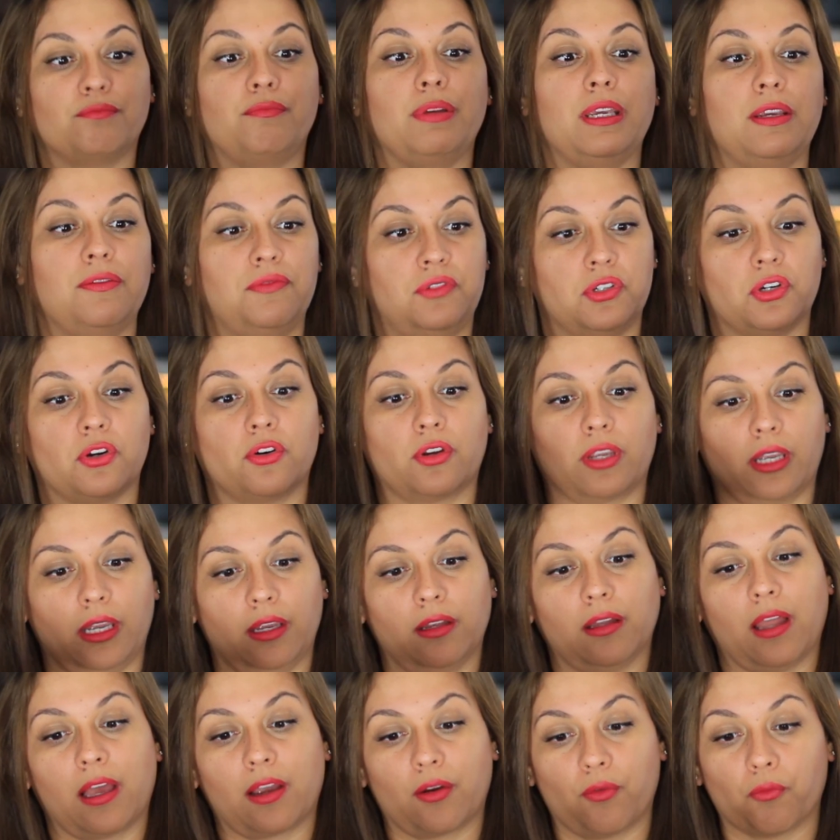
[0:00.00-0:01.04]
beef jerky,
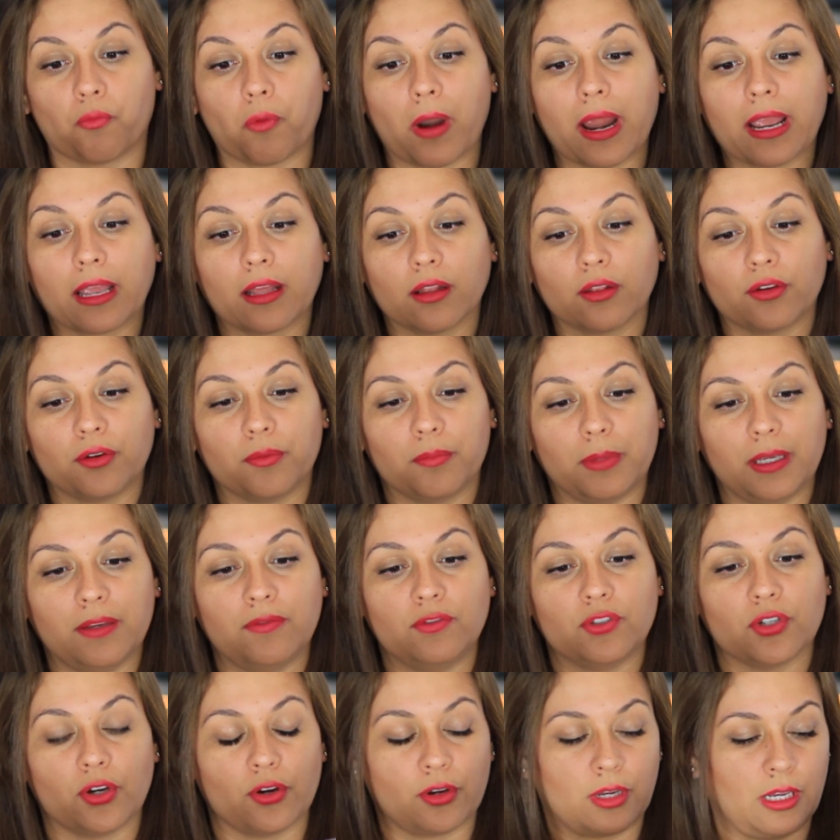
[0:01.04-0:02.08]
like a regular
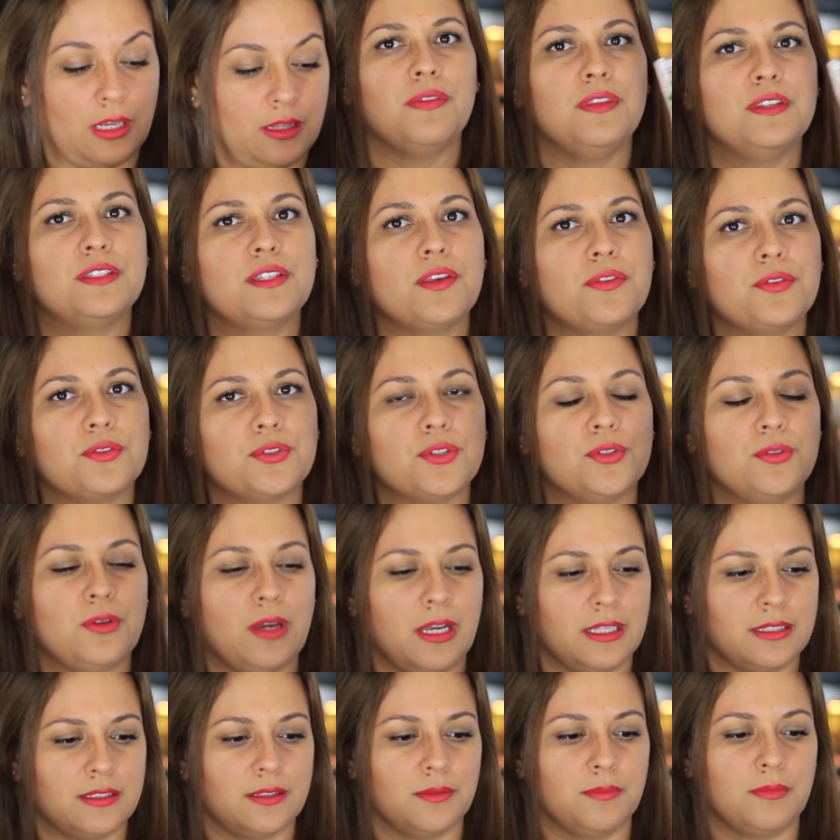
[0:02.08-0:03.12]
beef jerky. These other two
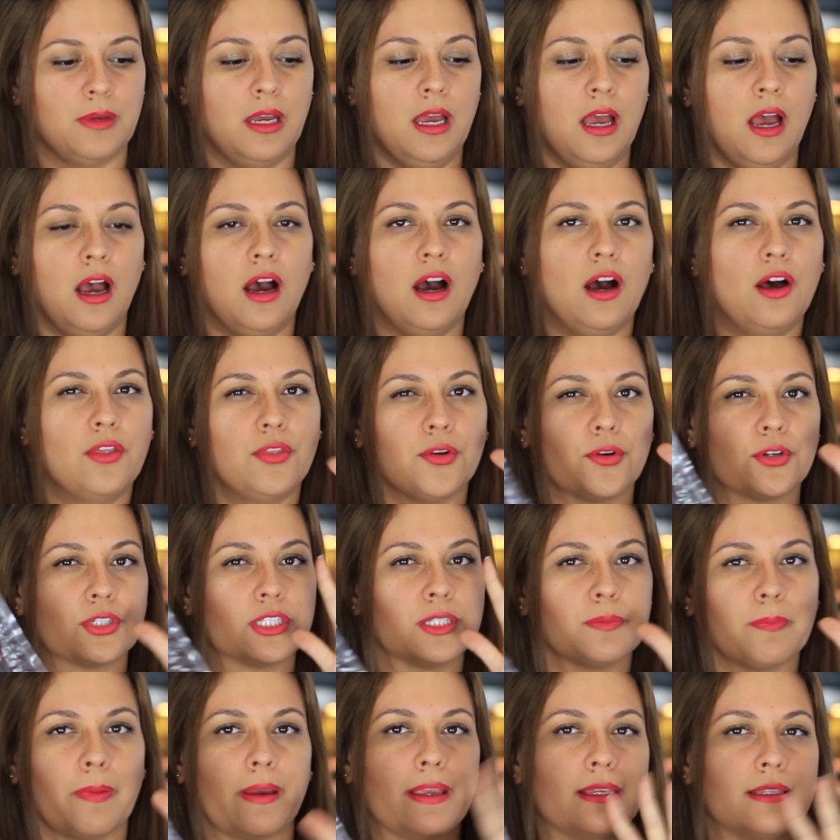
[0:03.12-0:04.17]
had some other
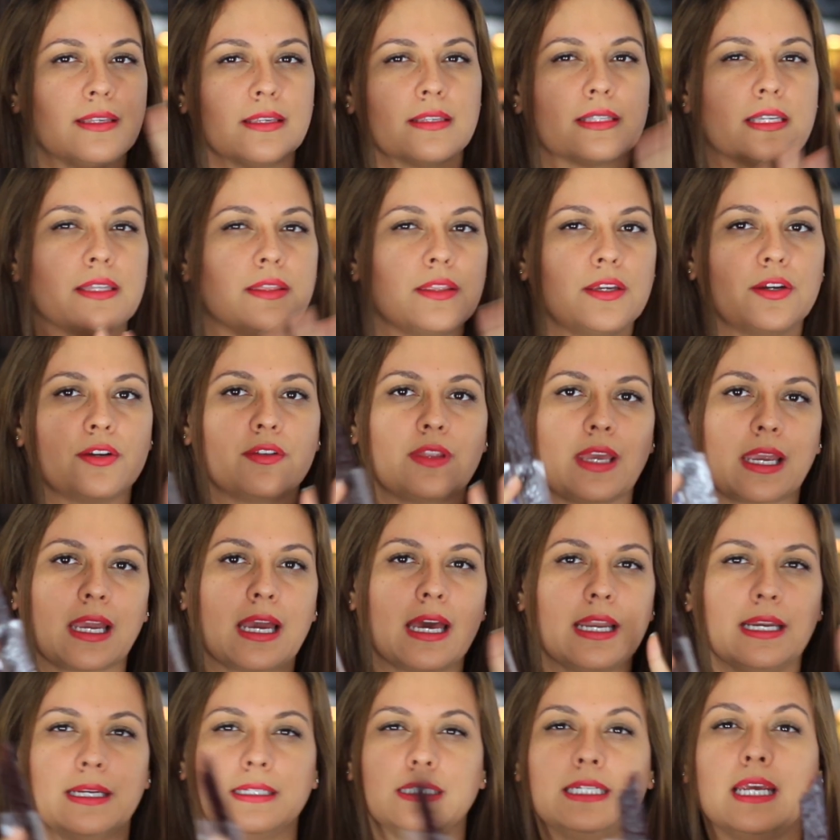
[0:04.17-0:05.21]
spices in there that
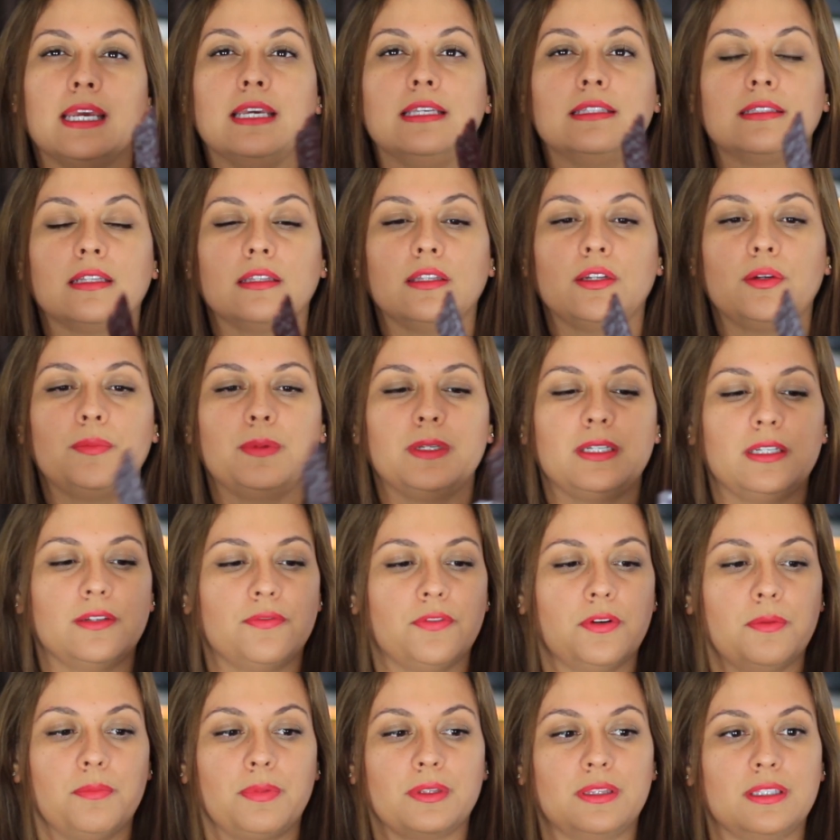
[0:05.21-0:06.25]
kind of taste a little bit
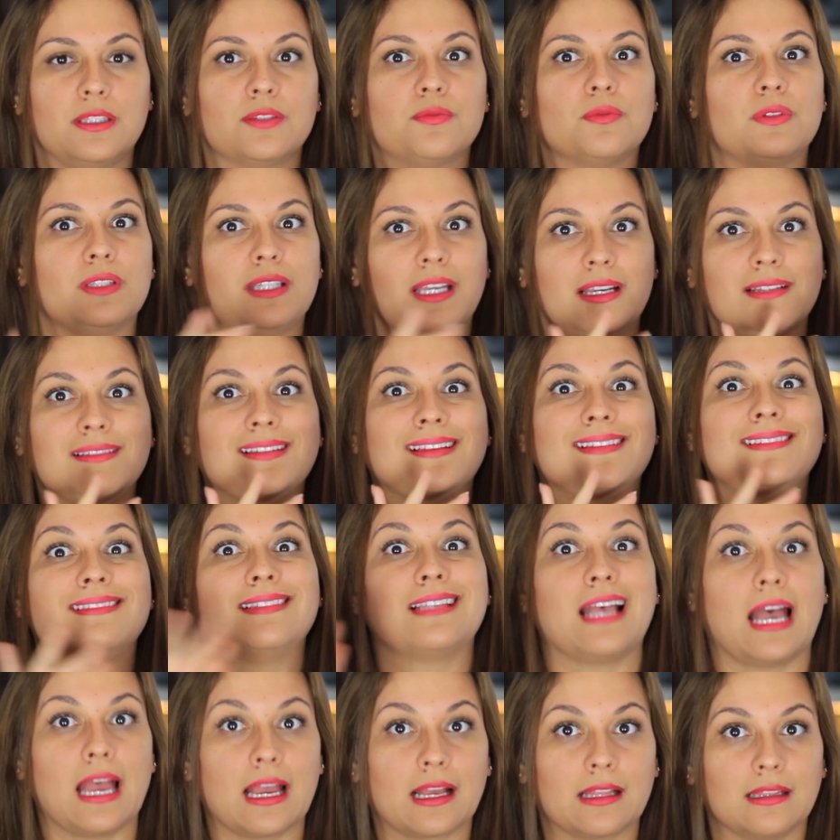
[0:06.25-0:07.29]
different, but this one tastes
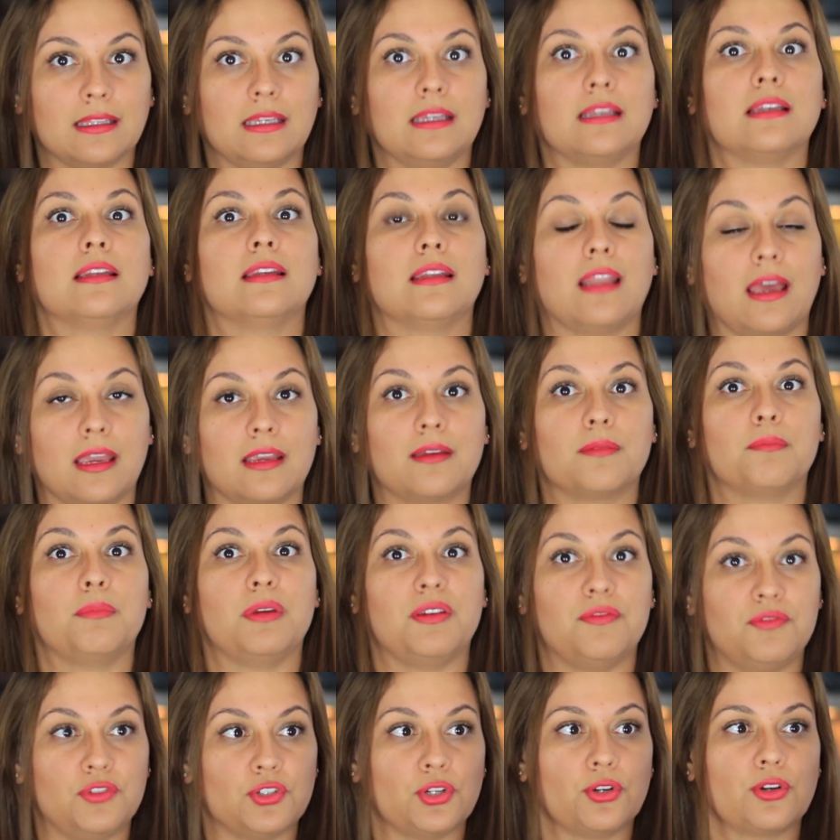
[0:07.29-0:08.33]
exactly like
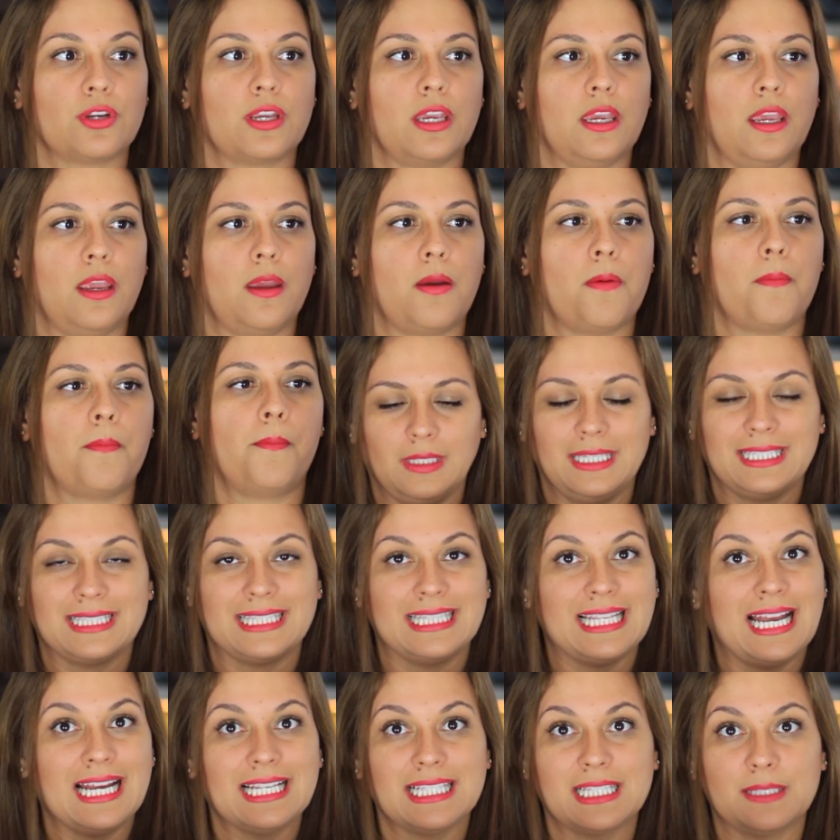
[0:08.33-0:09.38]
beef jerky.
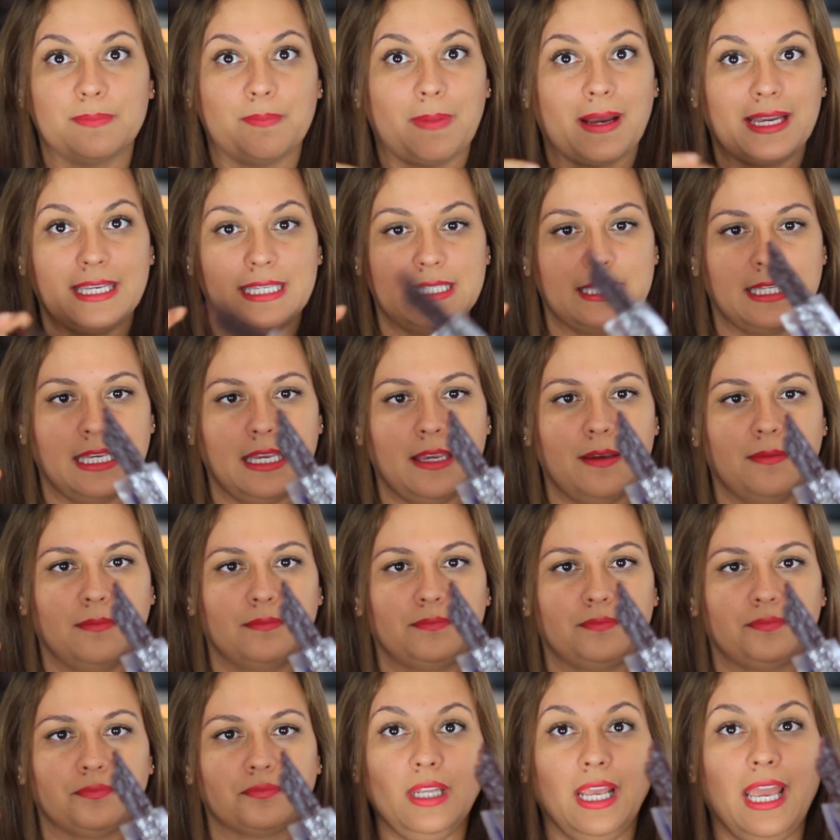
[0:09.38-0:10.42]
It's not spicy.
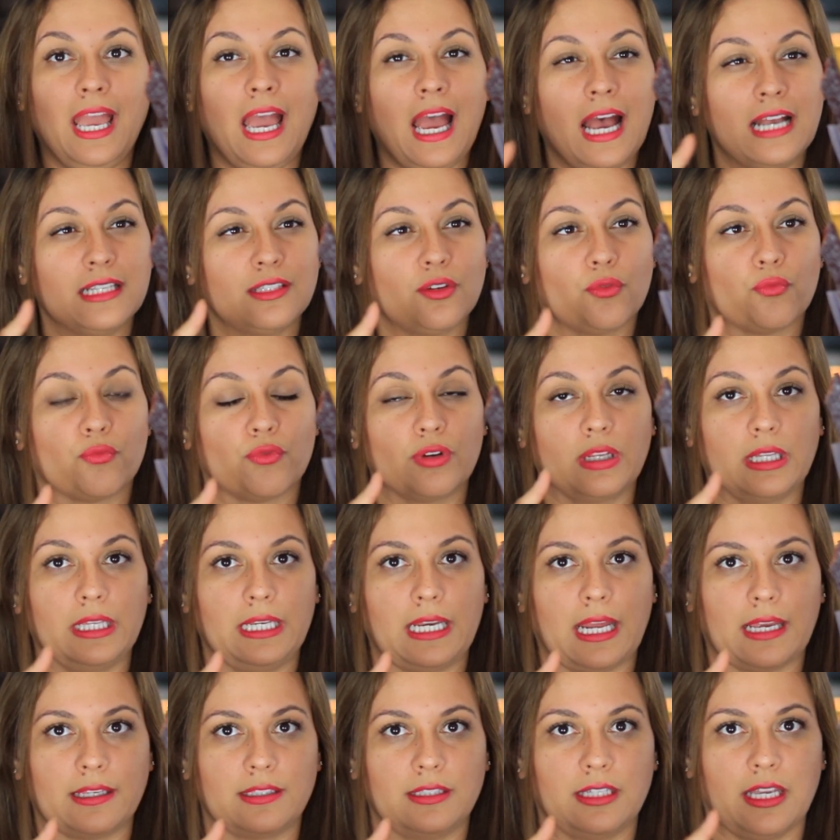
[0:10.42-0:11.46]
It has a
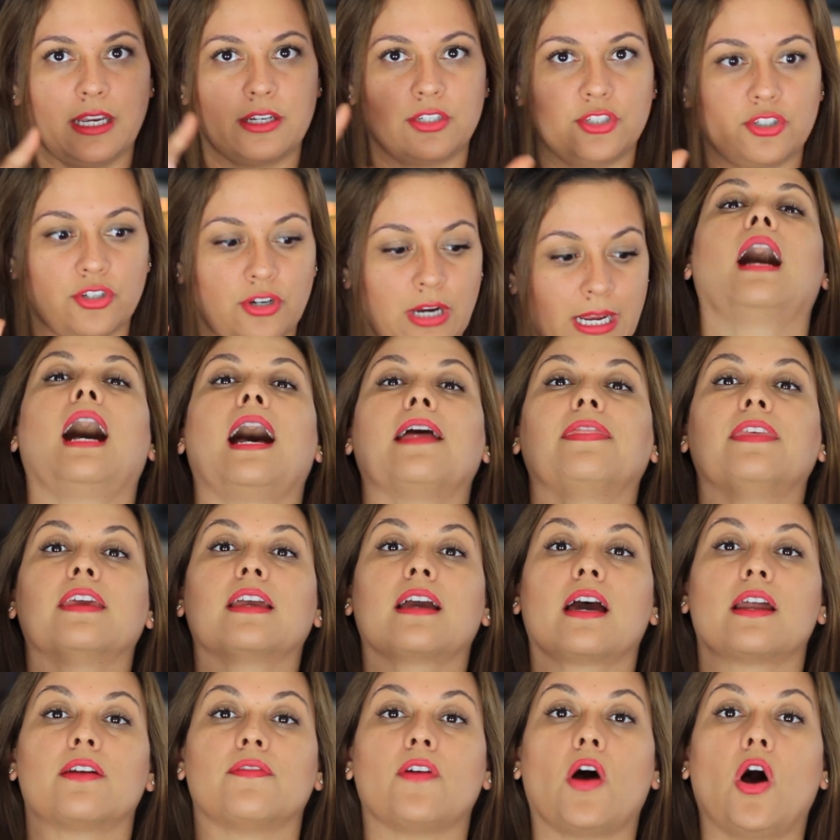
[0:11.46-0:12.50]
really nice texture. I
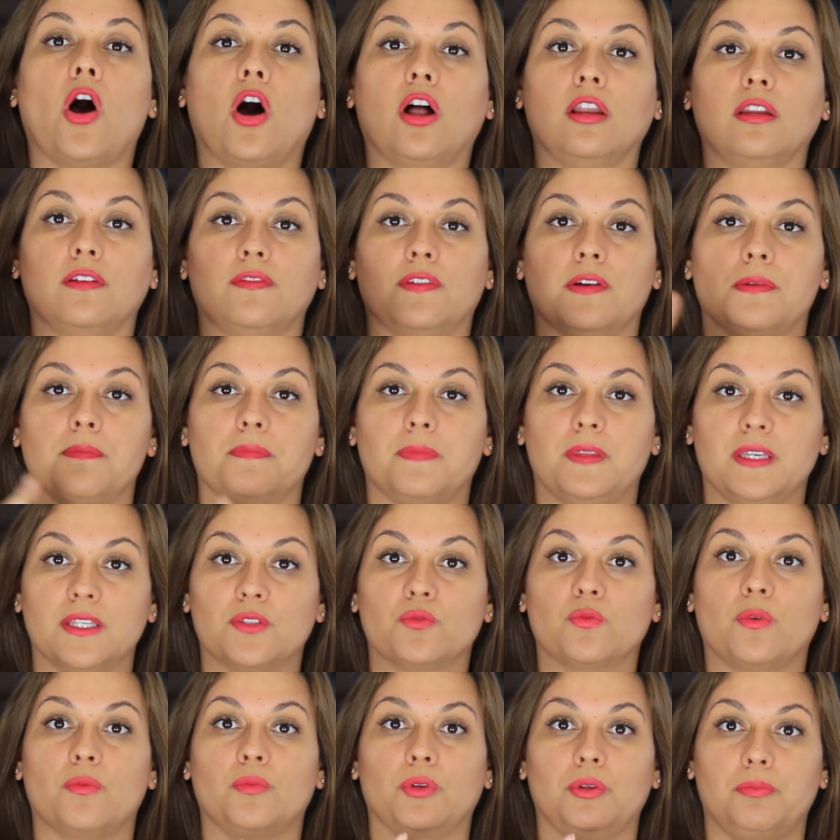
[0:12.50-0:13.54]
think out of all of them,
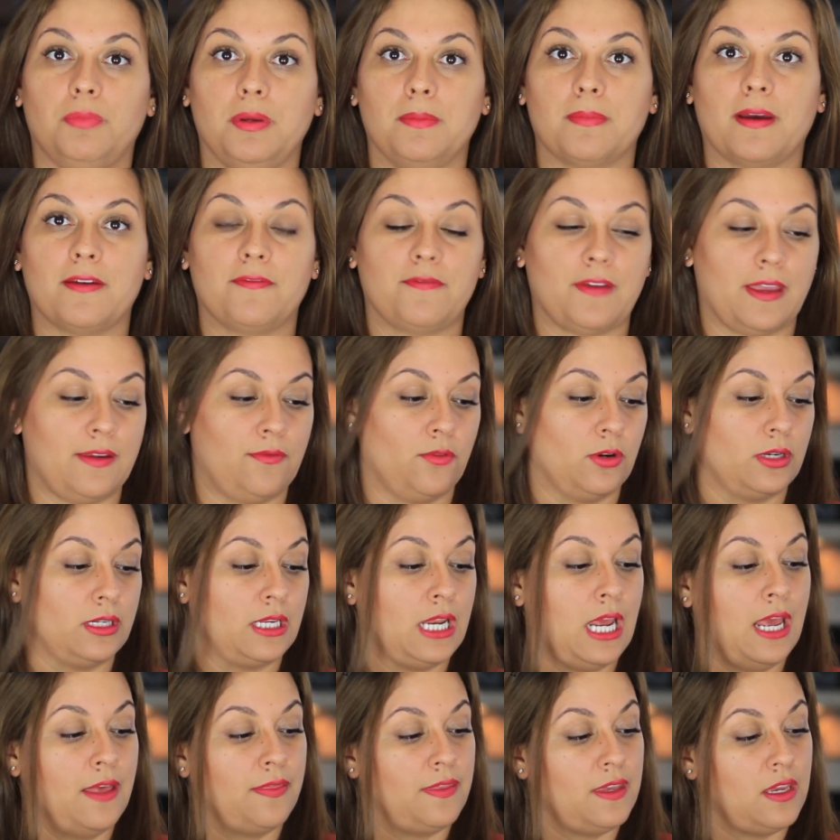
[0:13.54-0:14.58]
this one would be my
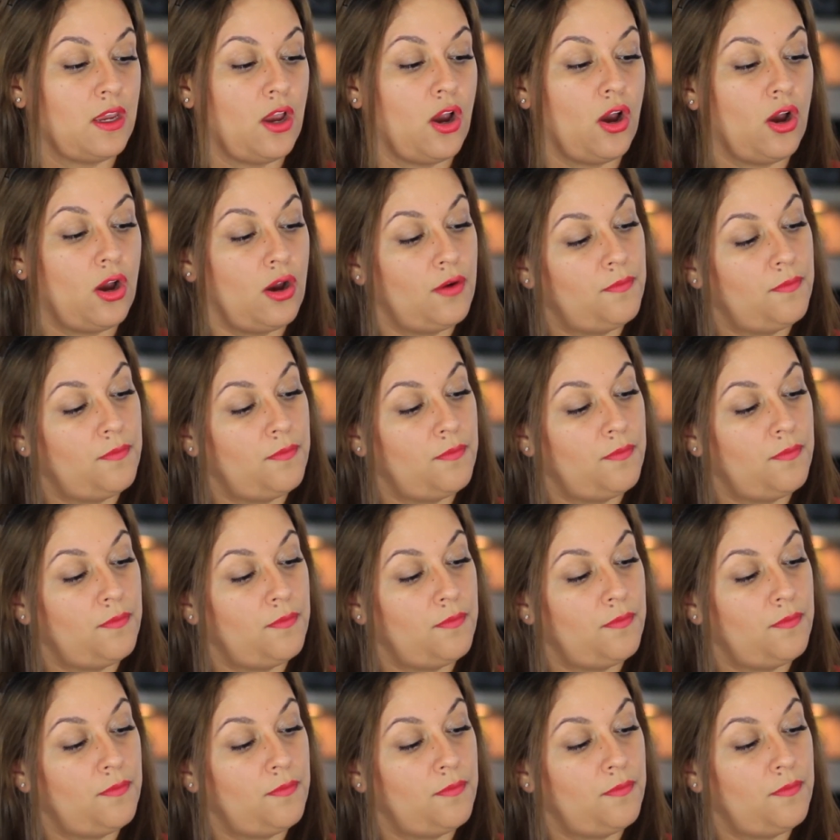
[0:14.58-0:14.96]
favorite. The